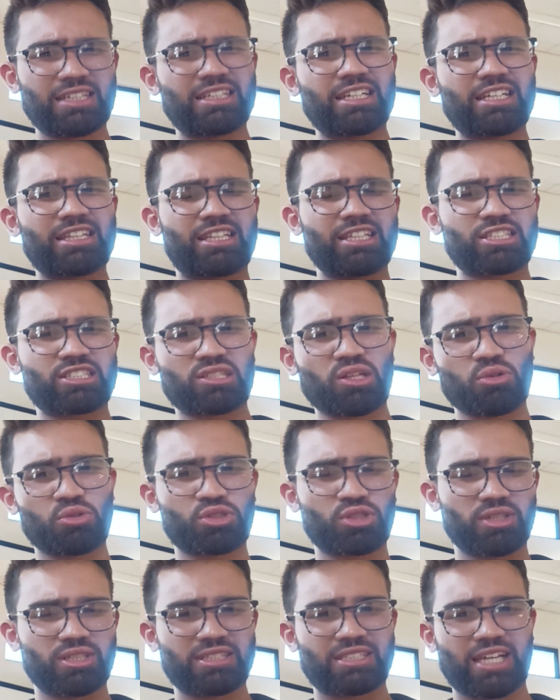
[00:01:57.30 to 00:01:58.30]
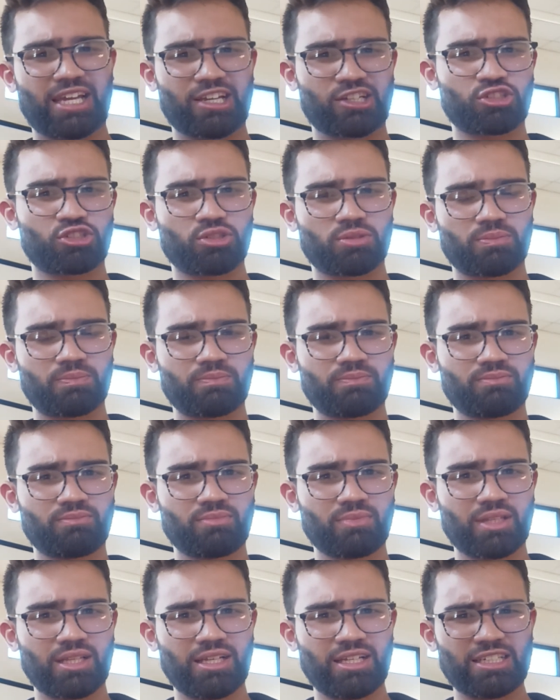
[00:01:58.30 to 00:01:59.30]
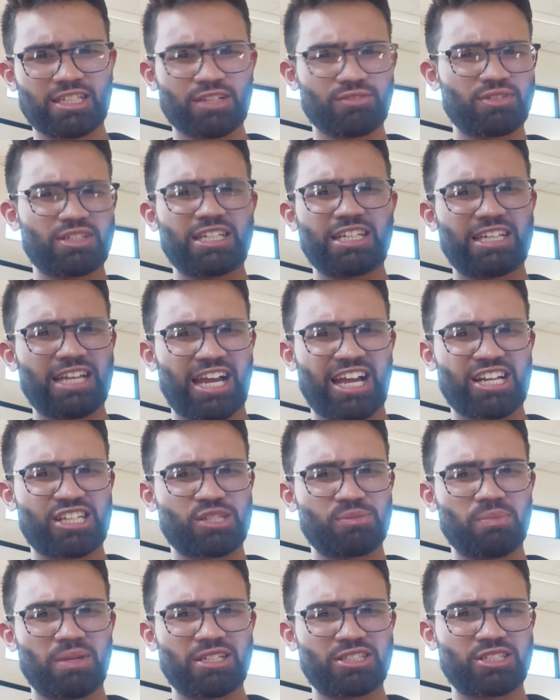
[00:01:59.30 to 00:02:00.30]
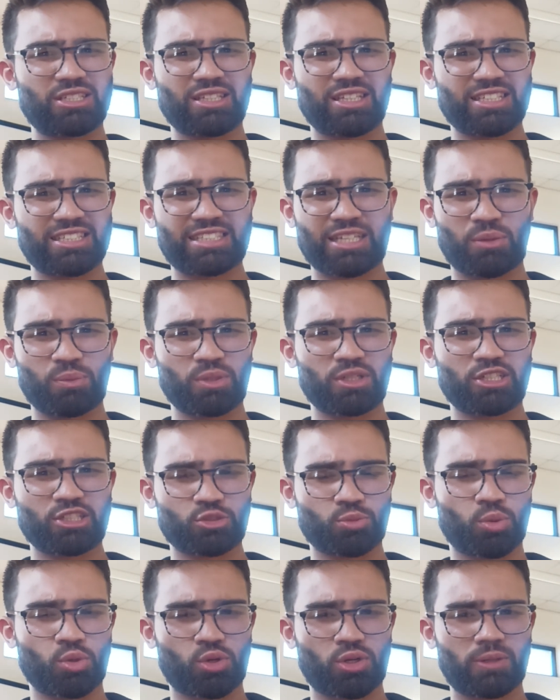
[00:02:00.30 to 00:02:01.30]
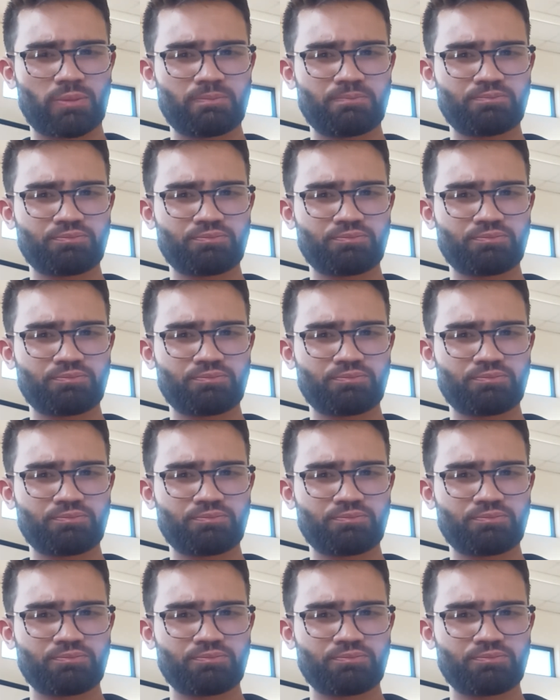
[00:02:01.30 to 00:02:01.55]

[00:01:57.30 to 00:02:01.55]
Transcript: need this social interaction. David Dieter actually mentions this somewhere in his book.